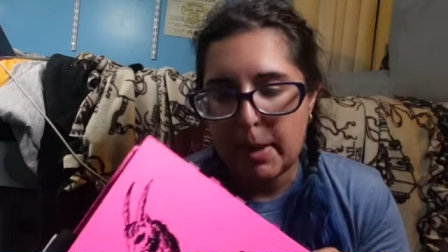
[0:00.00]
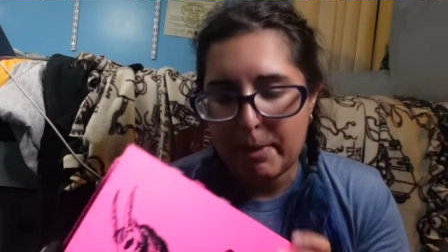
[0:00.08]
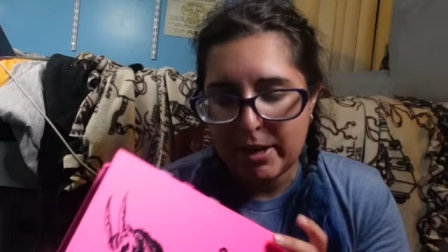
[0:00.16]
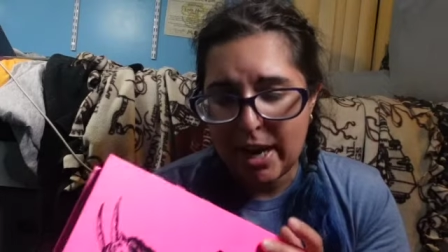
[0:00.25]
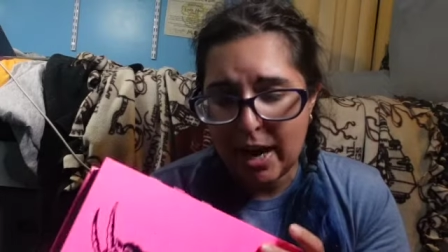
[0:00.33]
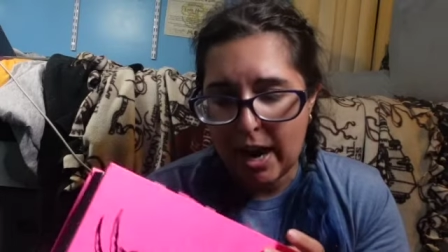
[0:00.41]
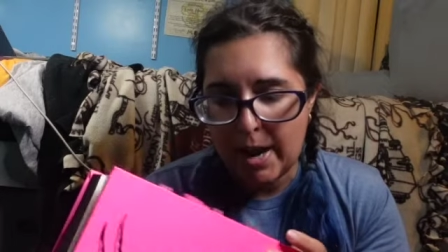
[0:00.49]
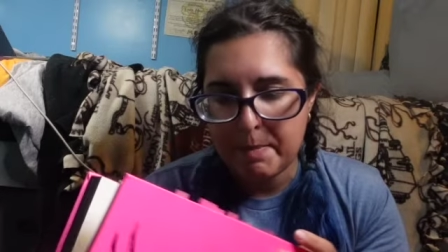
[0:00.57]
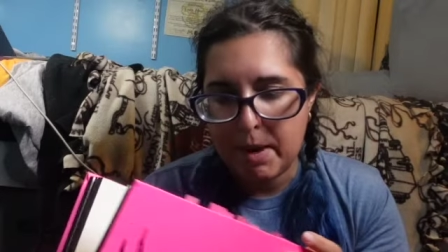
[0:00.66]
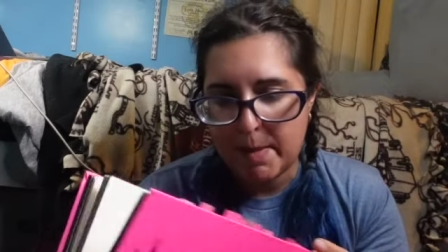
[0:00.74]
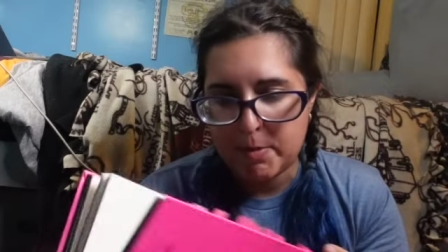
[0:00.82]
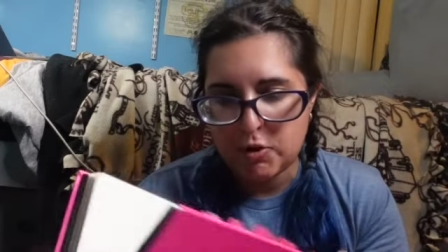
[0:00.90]
But yeah,
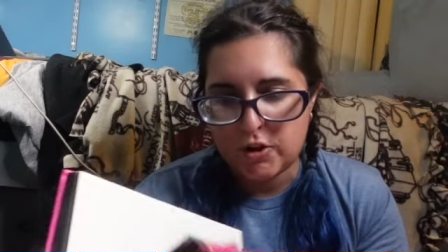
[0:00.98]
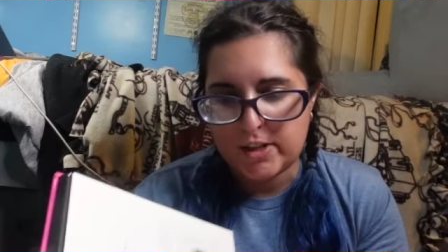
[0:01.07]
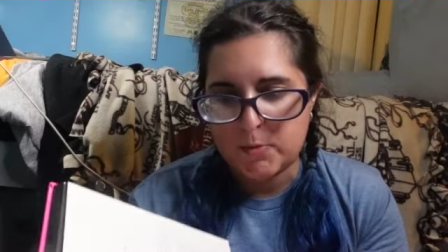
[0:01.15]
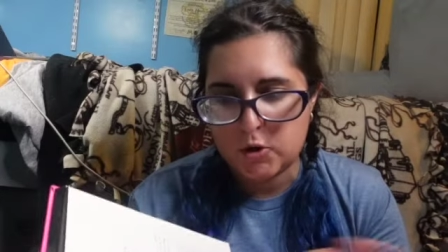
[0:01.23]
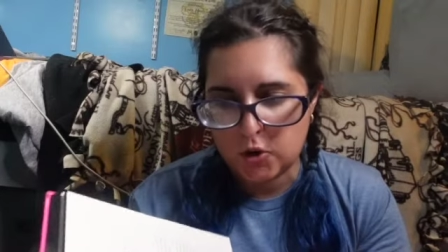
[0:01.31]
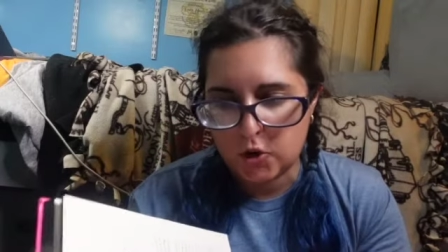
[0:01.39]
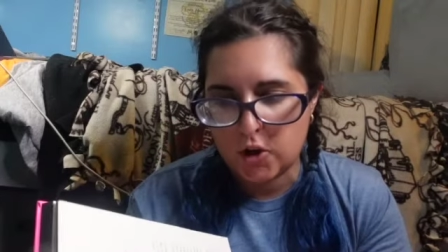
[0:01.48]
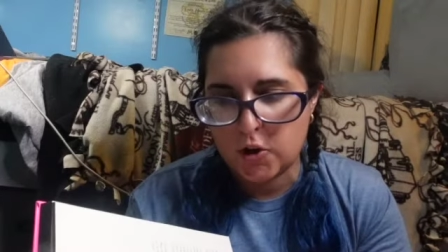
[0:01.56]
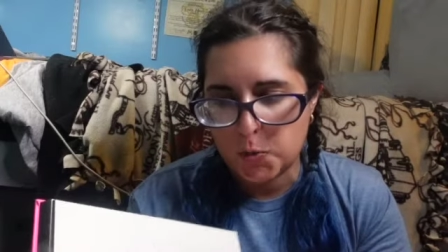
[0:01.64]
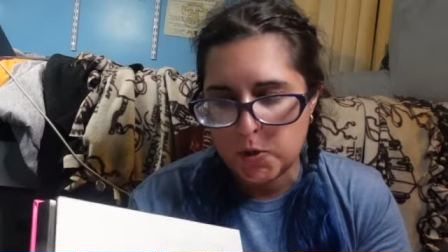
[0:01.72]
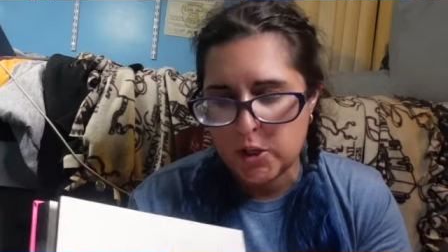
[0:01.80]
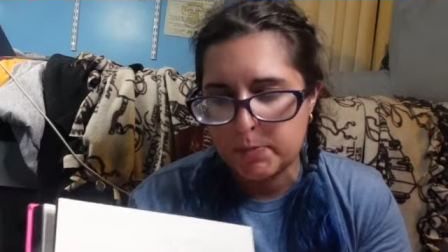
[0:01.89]
I'm, I'm intrigued. I'm
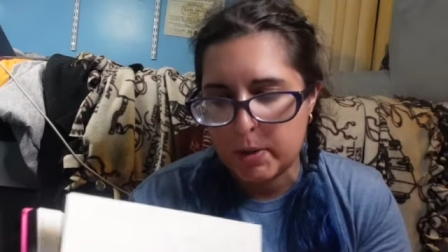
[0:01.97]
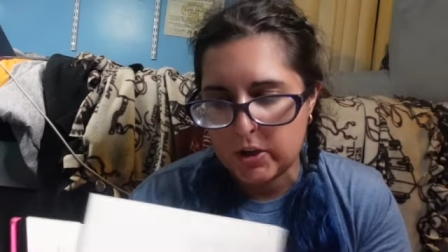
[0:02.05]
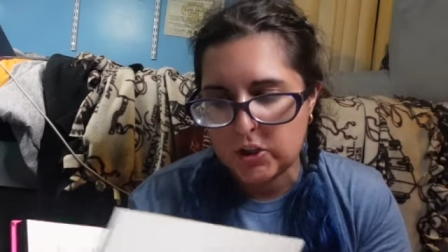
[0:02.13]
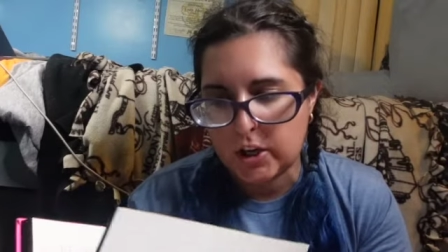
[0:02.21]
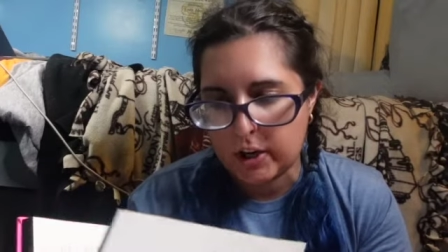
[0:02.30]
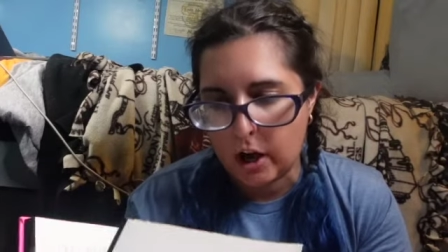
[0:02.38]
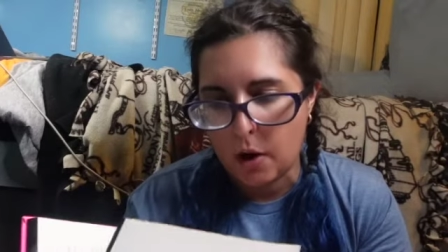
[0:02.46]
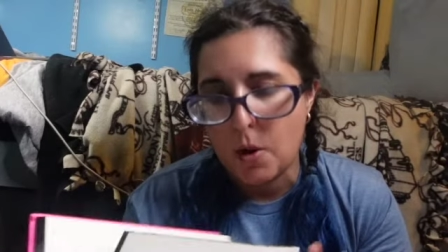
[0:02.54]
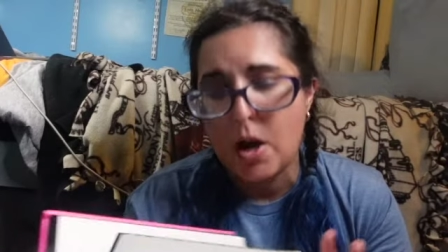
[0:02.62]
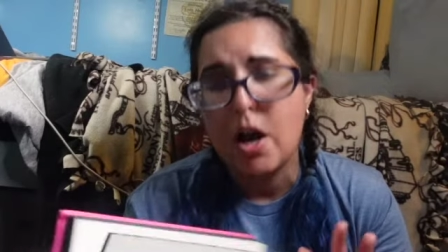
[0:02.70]
curious where this book is going to go.